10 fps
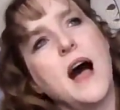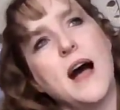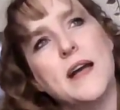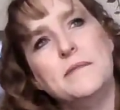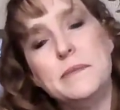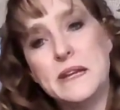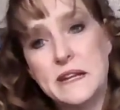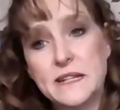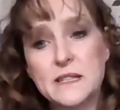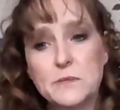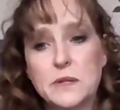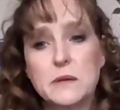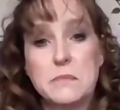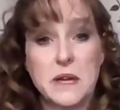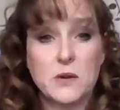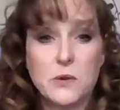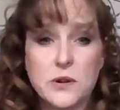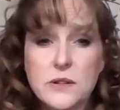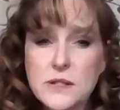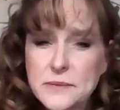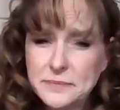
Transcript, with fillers: I've been getting some really big orders